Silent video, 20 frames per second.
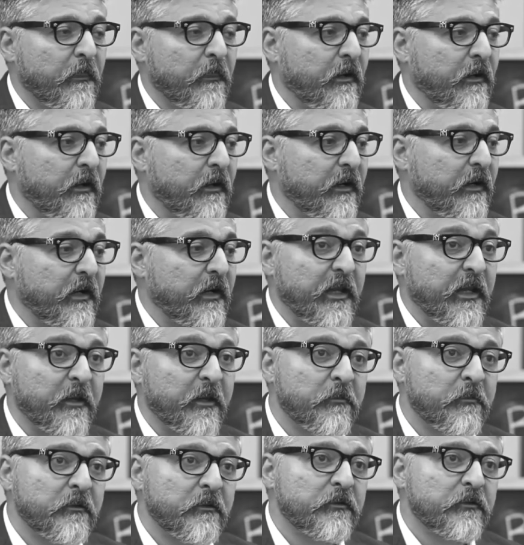are
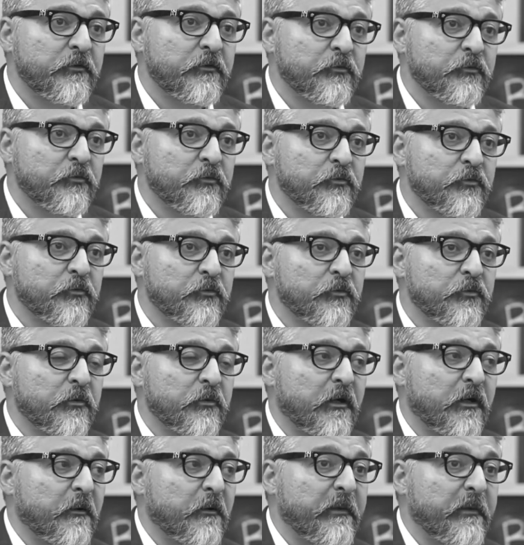able to
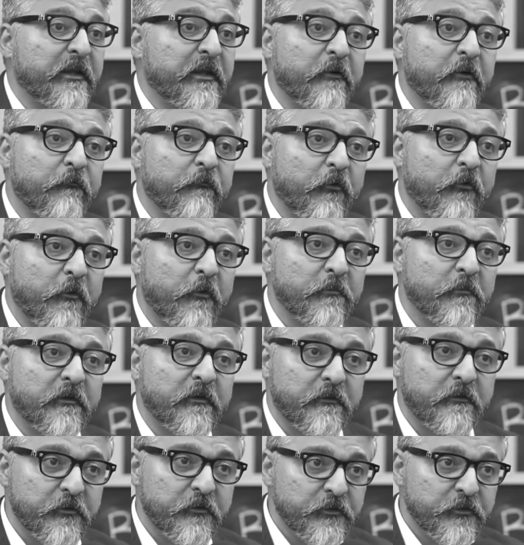make informed
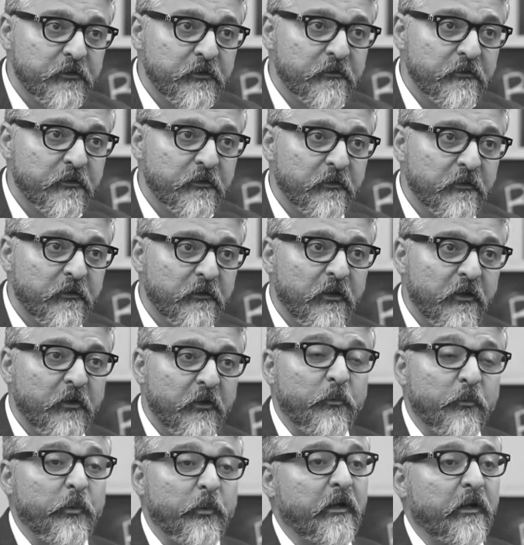decisions. Mm-hmm.
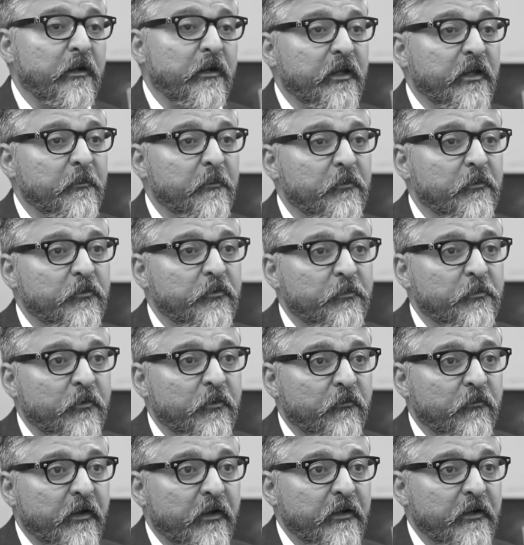We are able to
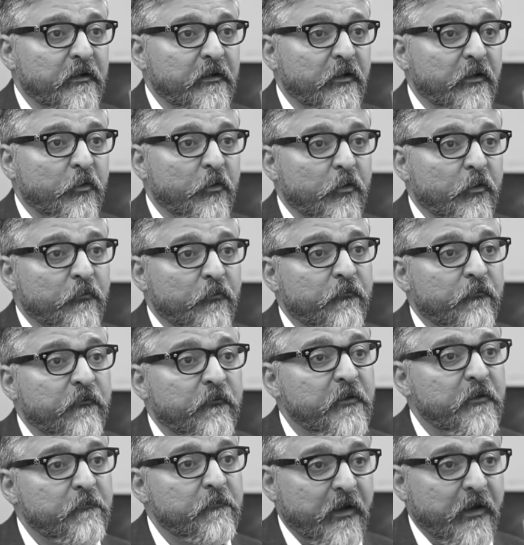provide a lot of
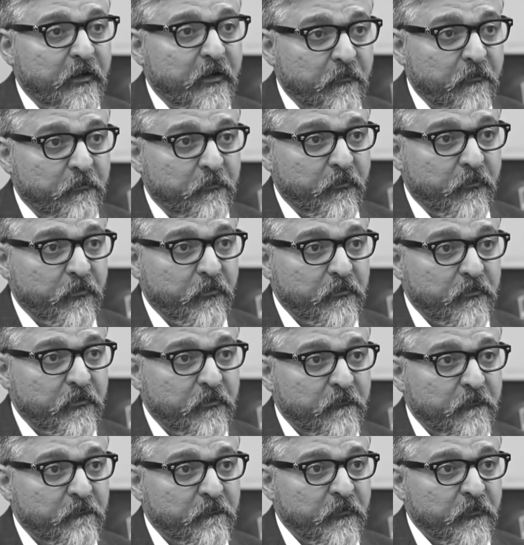feedback reports.